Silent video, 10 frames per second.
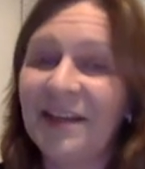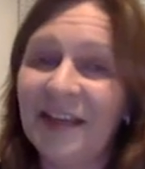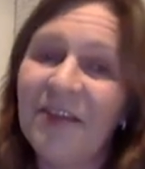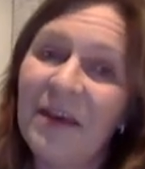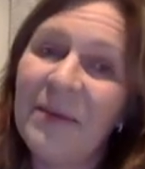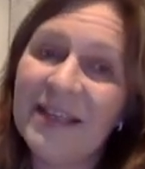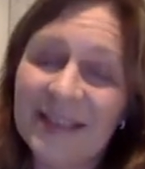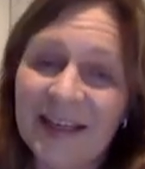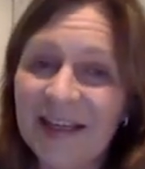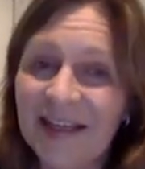and they have
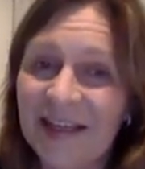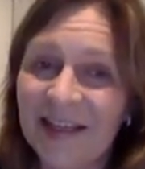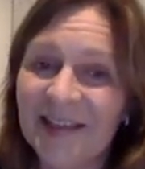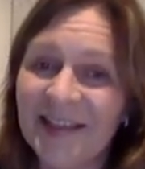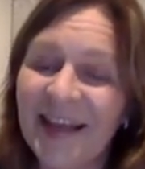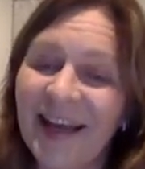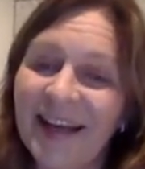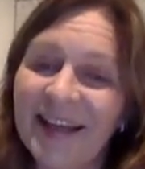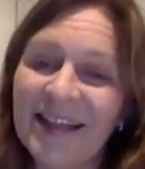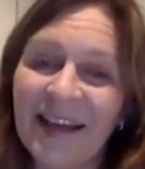amazing ideas
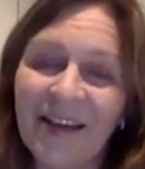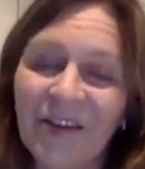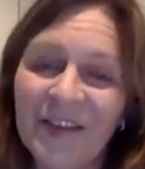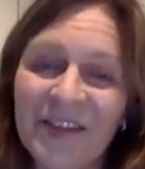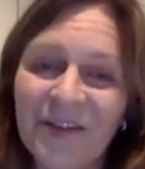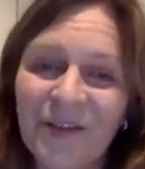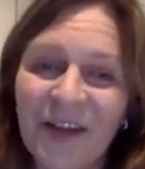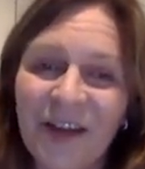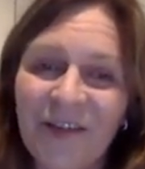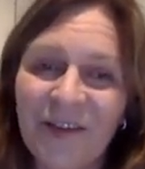and i always have to
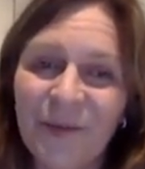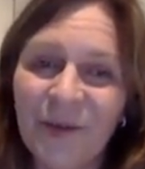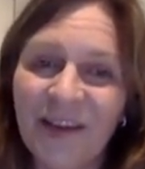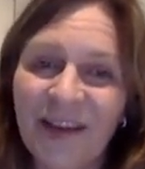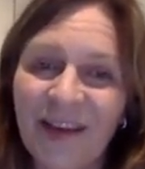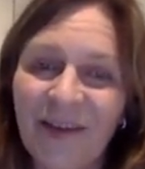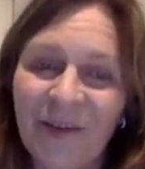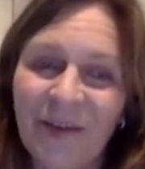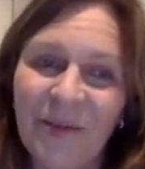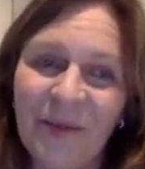laugh at what they what
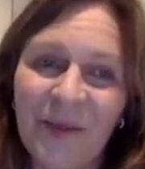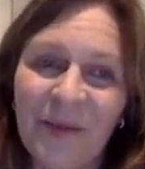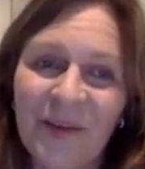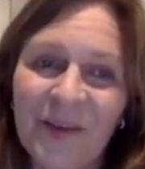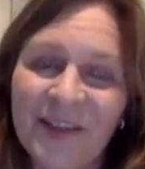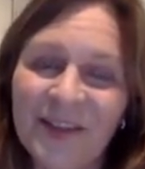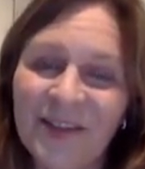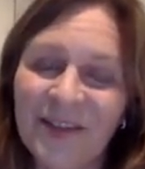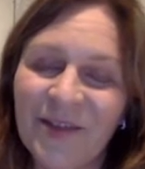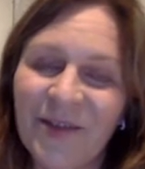they bring because it's
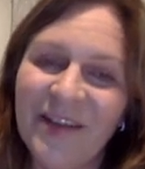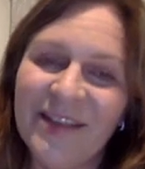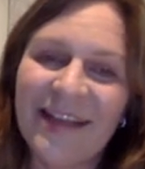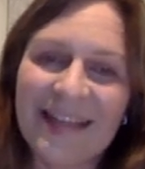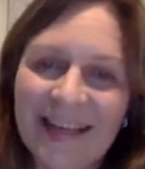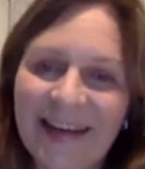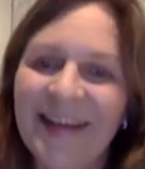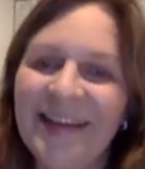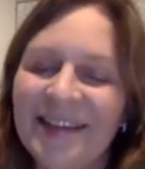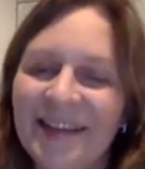it's always like
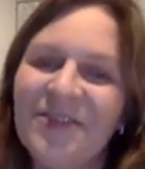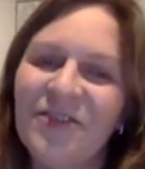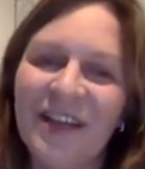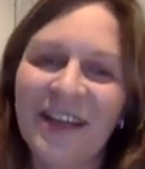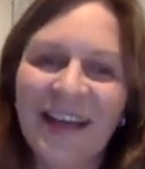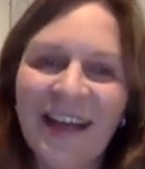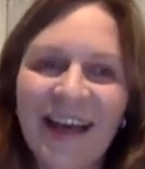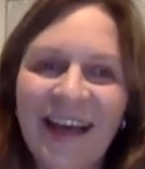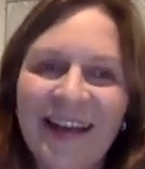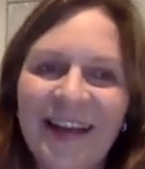nice and it's really
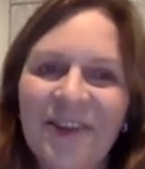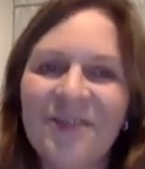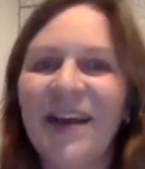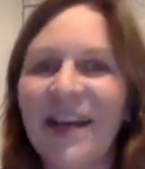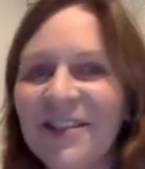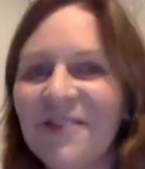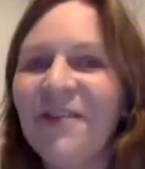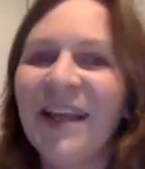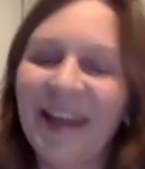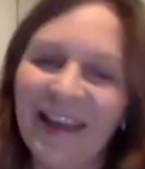the kind of nice
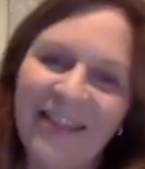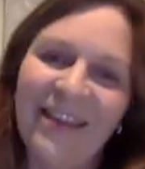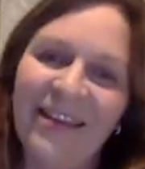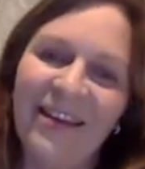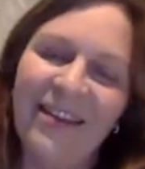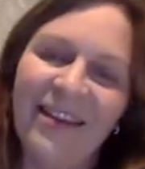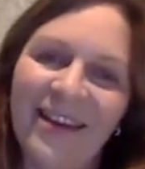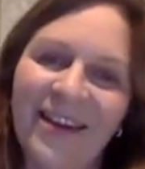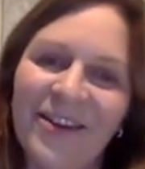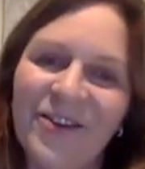feeling that they they
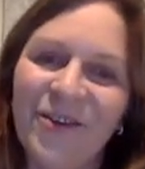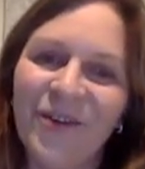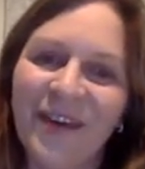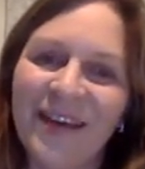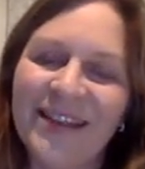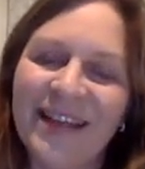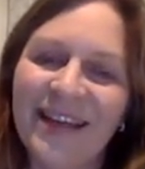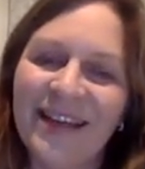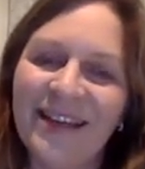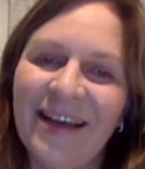can enjoy it
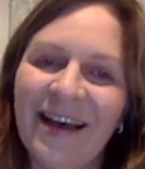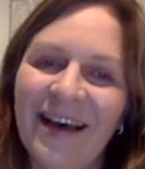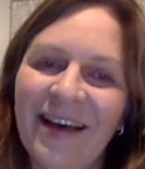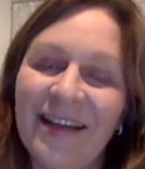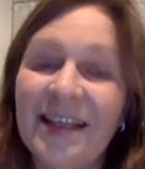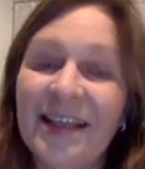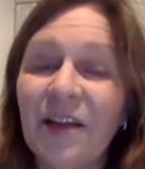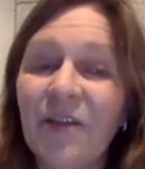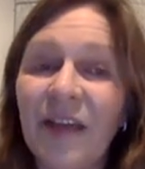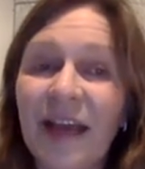and uh, that's a kind
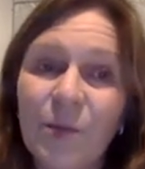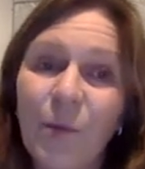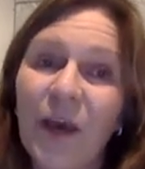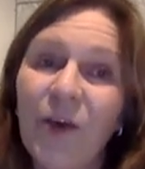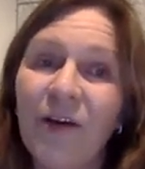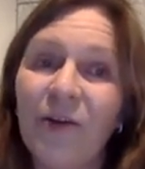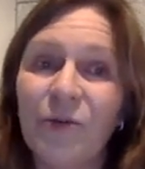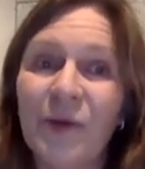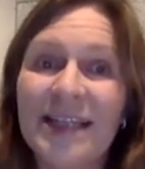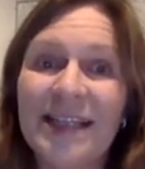of nice way of how
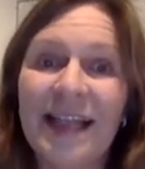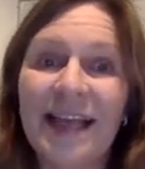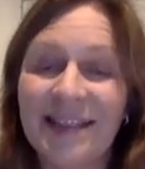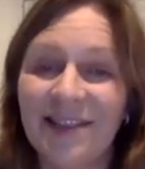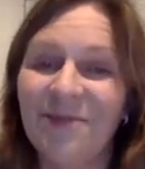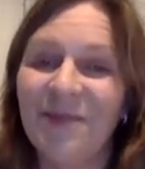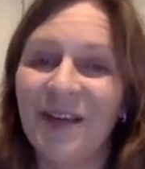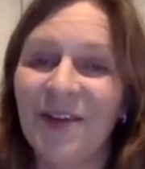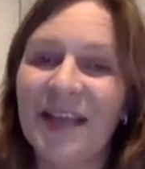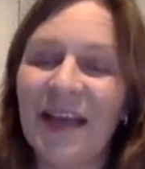to end the lesson
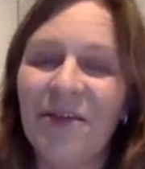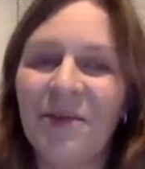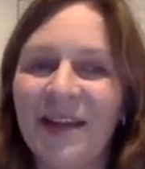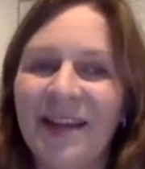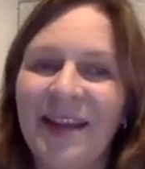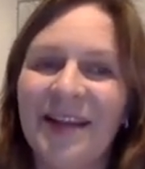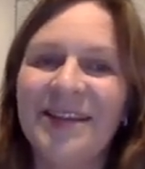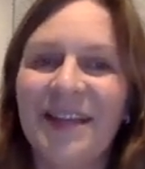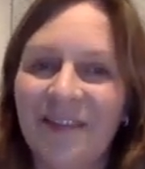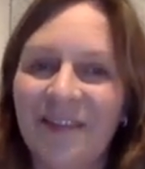because everybody then
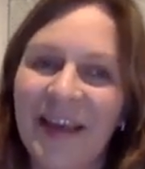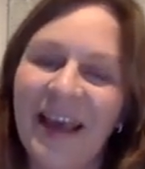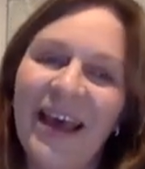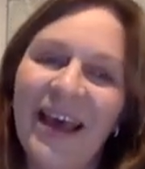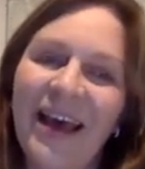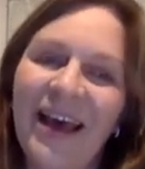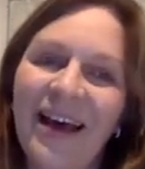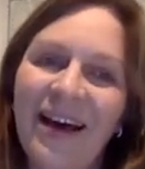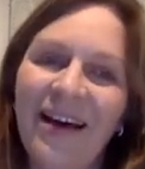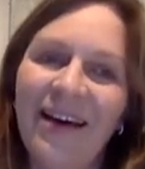is leaving
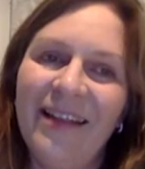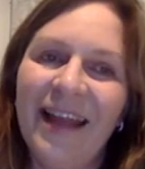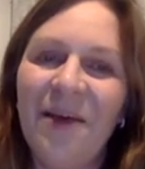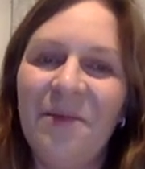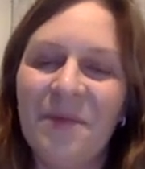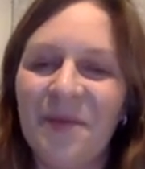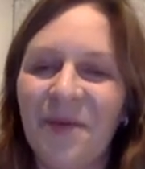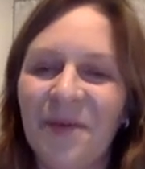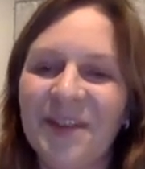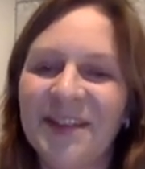uh, on that happy
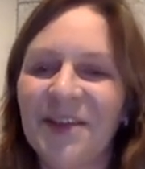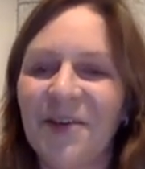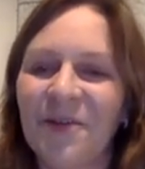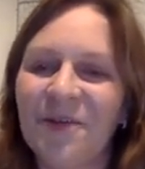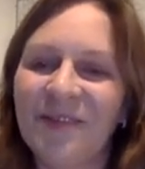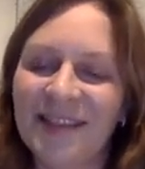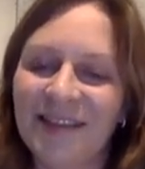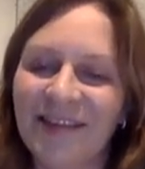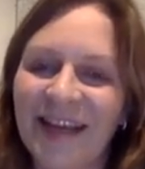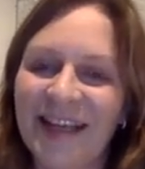mode so that's
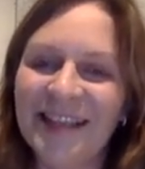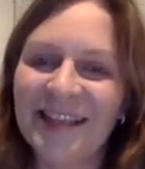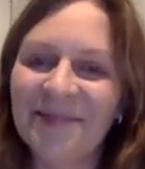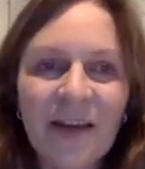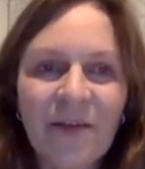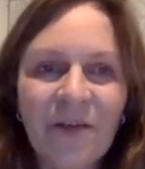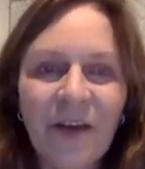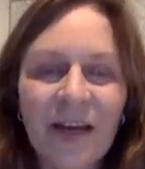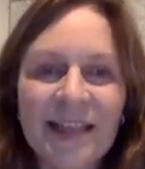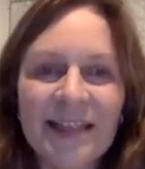great
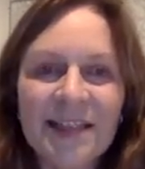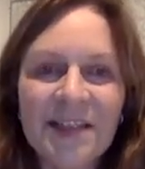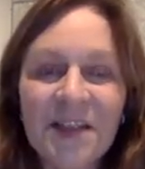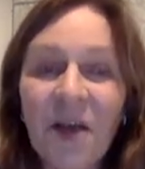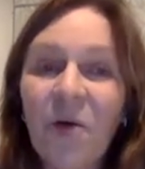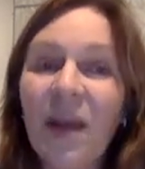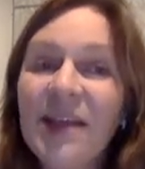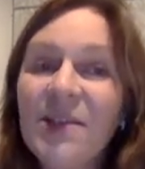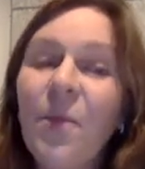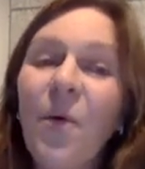Right, so
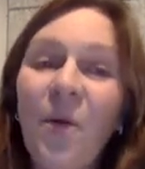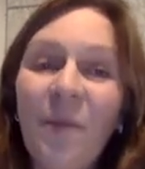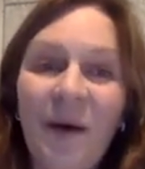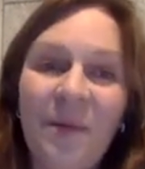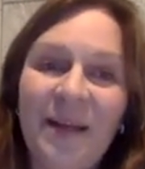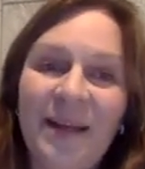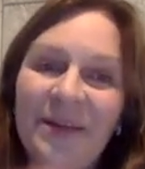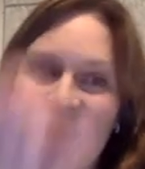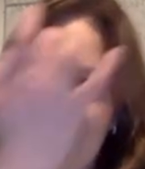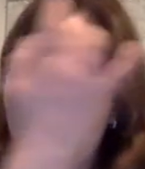let's warm up a little
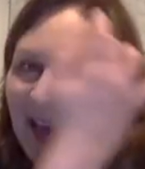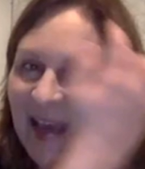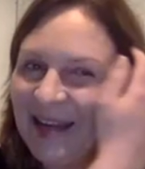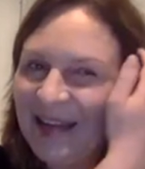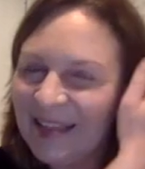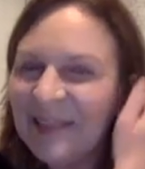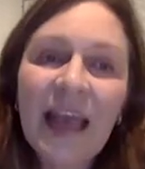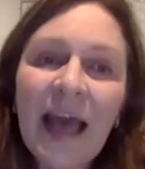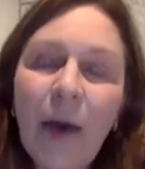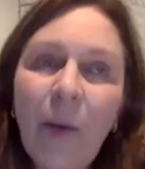bit again.
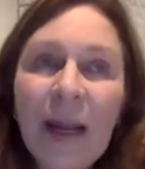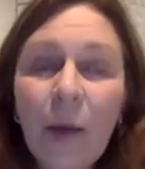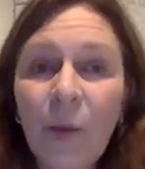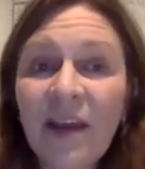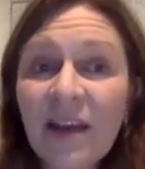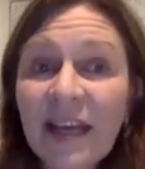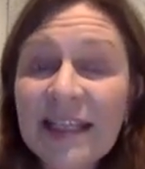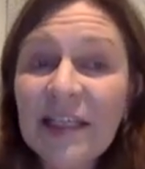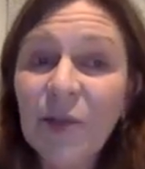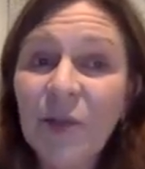Uh, well, we are
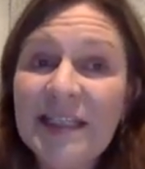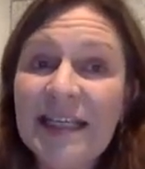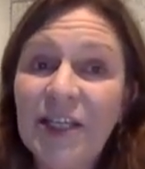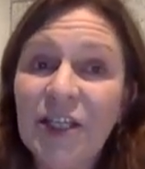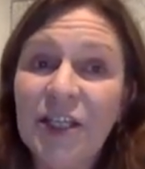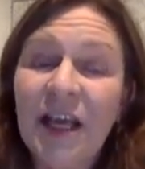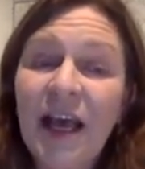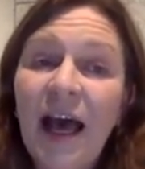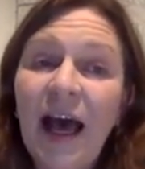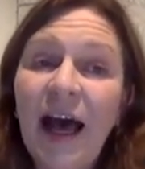getting to a section
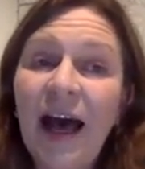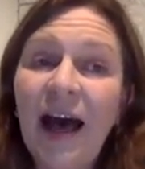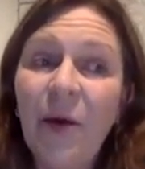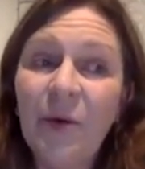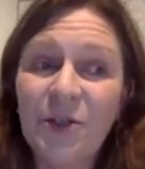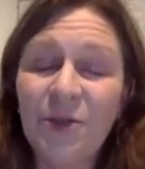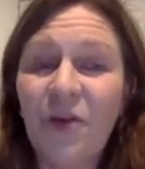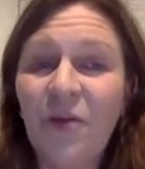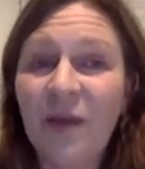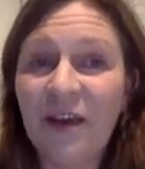uh, which is one
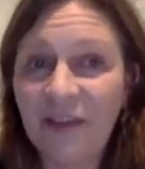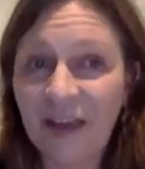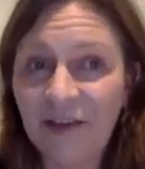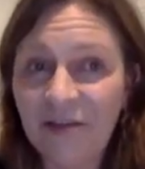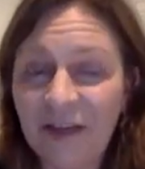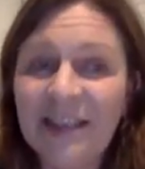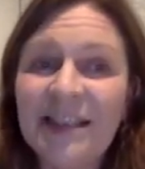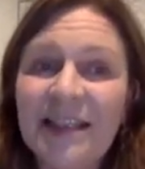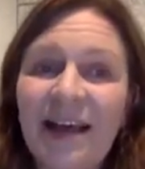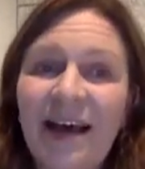of my
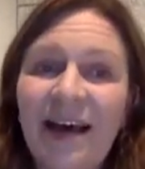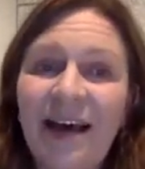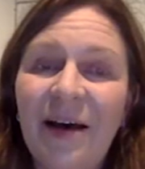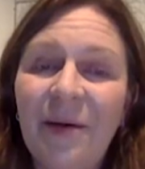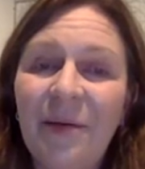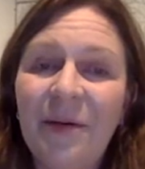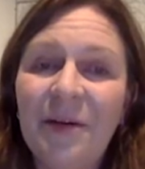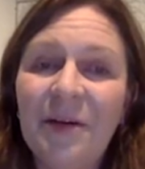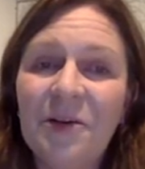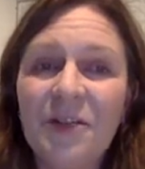favorites, uh,
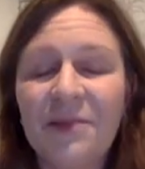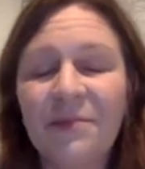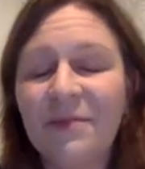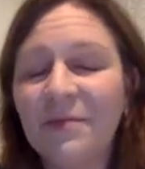just